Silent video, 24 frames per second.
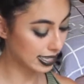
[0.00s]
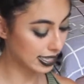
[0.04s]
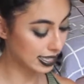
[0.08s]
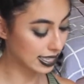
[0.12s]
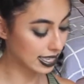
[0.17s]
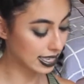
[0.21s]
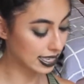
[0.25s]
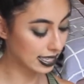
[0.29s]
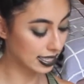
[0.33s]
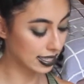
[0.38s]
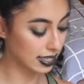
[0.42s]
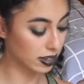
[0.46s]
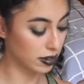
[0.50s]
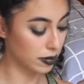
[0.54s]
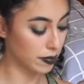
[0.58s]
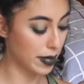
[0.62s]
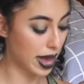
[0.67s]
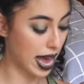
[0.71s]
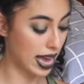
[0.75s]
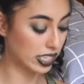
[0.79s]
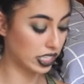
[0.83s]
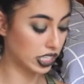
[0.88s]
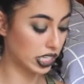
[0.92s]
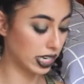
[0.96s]
just these little
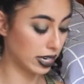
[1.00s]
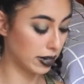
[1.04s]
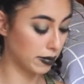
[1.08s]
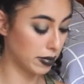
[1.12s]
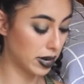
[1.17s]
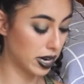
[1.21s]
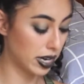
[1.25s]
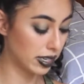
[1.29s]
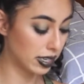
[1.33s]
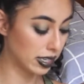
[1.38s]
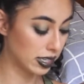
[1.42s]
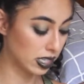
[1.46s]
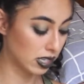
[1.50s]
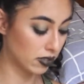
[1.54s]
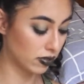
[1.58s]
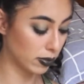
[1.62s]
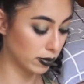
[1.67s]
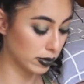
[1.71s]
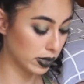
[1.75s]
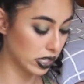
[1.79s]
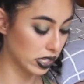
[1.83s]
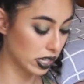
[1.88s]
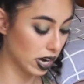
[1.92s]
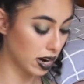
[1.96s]
matching mugs
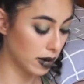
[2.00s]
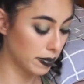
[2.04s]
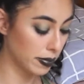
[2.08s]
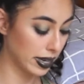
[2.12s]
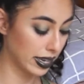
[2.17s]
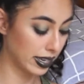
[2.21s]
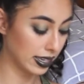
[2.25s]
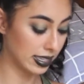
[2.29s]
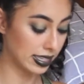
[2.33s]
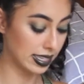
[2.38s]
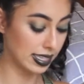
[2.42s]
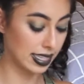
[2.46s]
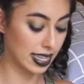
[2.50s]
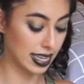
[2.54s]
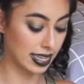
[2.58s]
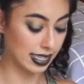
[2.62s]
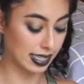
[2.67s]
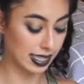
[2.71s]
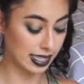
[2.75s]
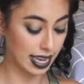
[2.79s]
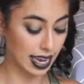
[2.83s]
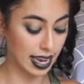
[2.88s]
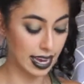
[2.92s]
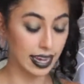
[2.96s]
from Starbucks
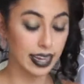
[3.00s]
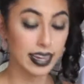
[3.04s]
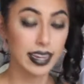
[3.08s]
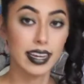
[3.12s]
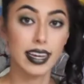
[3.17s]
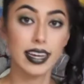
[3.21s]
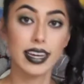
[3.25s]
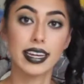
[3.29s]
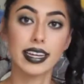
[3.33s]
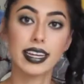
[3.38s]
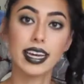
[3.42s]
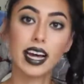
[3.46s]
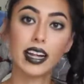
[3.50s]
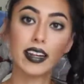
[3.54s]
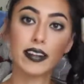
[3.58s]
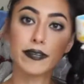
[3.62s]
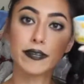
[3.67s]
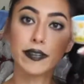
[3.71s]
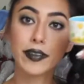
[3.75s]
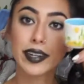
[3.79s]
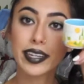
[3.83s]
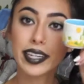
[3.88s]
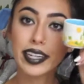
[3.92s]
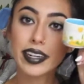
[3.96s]
that say
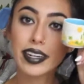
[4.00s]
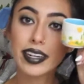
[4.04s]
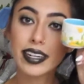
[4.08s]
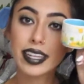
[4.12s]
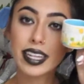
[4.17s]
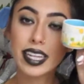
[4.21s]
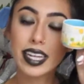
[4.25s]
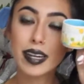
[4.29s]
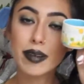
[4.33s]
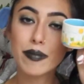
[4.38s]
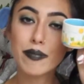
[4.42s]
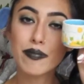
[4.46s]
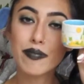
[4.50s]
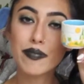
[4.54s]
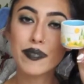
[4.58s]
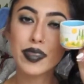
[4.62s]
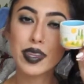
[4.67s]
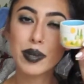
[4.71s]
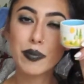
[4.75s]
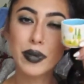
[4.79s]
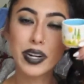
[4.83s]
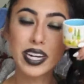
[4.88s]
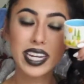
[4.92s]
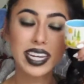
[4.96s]
California on them.
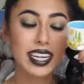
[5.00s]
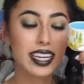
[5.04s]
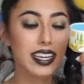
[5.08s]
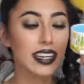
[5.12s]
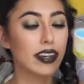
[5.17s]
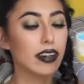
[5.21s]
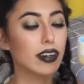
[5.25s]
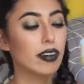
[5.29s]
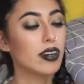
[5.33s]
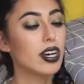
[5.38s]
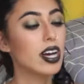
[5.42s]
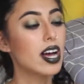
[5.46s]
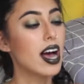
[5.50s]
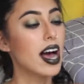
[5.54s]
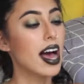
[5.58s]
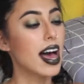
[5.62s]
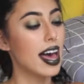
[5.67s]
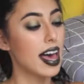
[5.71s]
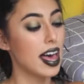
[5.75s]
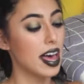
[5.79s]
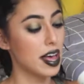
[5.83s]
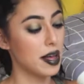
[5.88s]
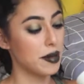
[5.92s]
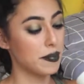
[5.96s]
They're pretty cute.
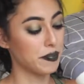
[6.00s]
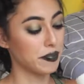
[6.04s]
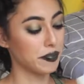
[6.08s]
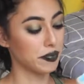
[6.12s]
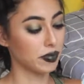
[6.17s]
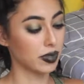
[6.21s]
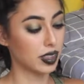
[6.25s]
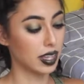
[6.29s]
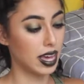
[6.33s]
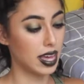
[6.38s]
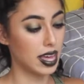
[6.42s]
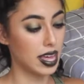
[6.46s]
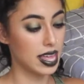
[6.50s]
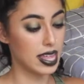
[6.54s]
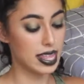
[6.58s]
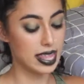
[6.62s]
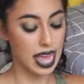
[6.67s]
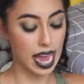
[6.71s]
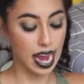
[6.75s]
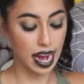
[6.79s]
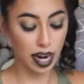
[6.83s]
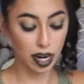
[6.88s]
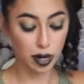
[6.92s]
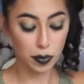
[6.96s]

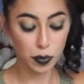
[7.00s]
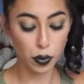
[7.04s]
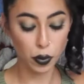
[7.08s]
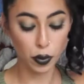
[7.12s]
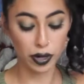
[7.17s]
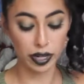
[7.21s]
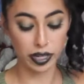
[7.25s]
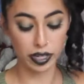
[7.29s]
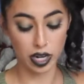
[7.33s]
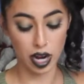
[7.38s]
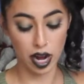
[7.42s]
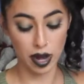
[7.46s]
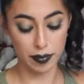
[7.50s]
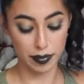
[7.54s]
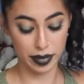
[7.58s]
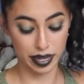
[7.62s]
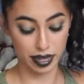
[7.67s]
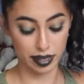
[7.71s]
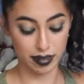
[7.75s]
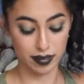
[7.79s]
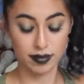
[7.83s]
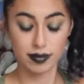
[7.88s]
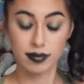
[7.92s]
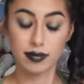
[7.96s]
The airport got
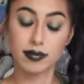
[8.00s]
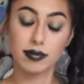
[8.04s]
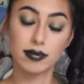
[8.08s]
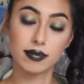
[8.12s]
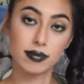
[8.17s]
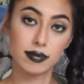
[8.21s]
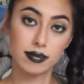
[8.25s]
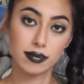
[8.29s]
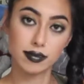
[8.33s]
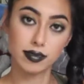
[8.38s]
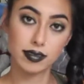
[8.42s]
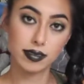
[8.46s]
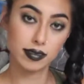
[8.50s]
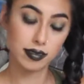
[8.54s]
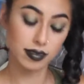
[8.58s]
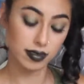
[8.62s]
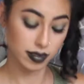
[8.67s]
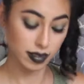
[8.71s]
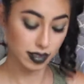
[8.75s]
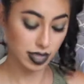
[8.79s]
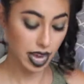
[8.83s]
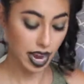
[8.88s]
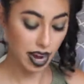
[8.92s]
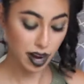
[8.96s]
me.
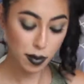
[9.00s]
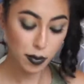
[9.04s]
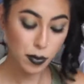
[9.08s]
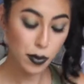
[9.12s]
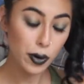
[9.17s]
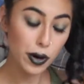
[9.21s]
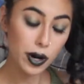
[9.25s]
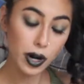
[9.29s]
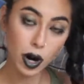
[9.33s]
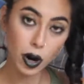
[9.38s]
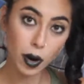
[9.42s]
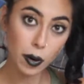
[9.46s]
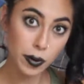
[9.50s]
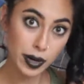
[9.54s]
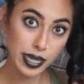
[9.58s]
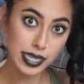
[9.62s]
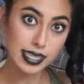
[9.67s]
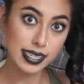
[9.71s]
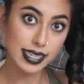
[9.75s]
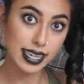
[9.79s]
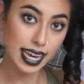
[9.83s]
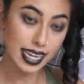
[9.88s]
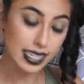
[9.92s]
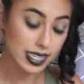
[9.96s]
The airport
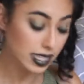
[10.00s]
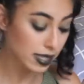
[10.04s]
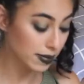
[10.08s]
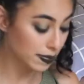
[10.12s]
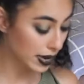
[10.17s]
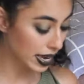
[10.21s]
always gets